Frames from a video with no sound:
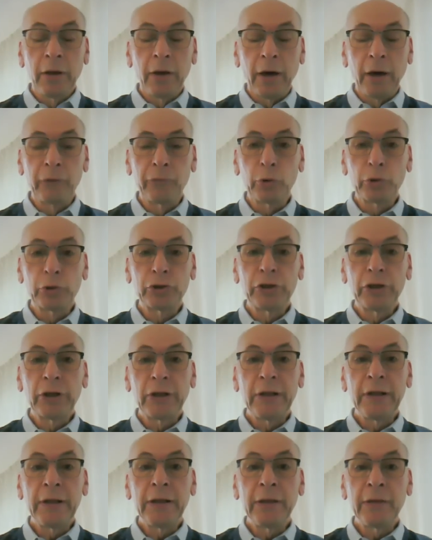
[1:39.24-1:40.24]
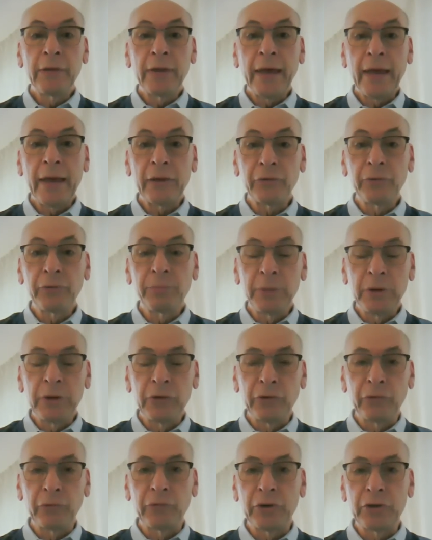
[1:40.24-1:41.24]
Unfortunately, there hasn't been
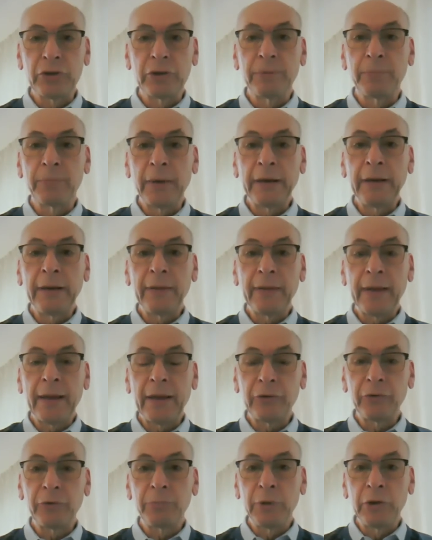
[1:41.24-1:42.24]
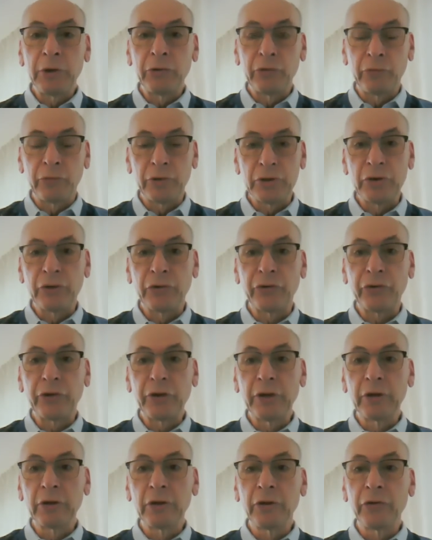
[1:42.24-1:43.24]
sufficient money, there hasn't been sufficient
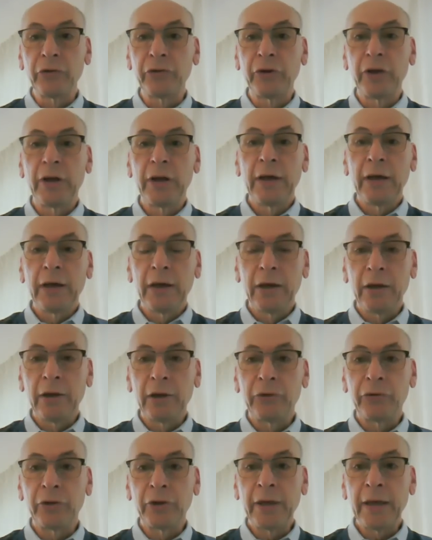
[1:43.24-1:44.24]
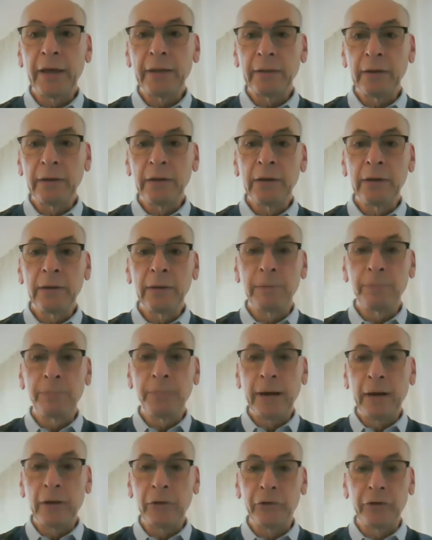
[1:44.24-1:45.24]
skills uh, to get the
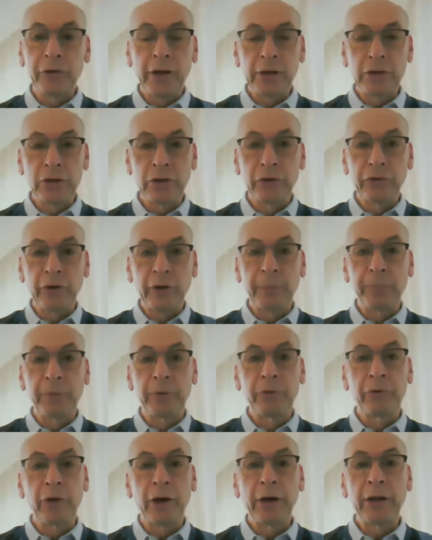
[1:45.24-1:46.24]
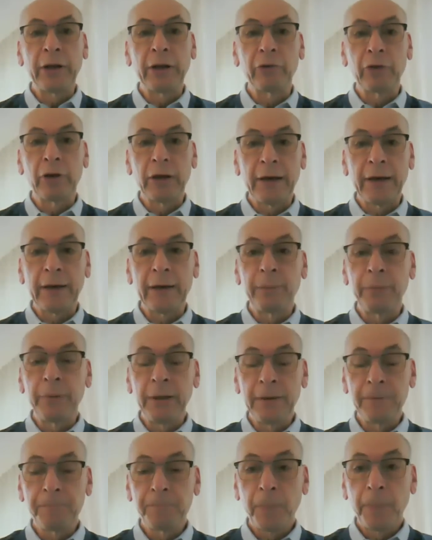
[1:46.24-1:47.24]
power stations up and running
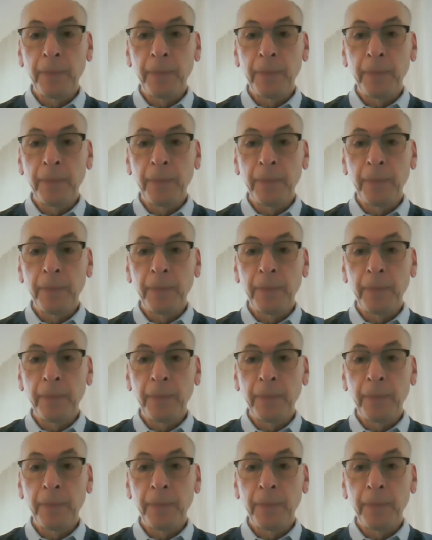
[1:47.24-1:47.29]
reliably.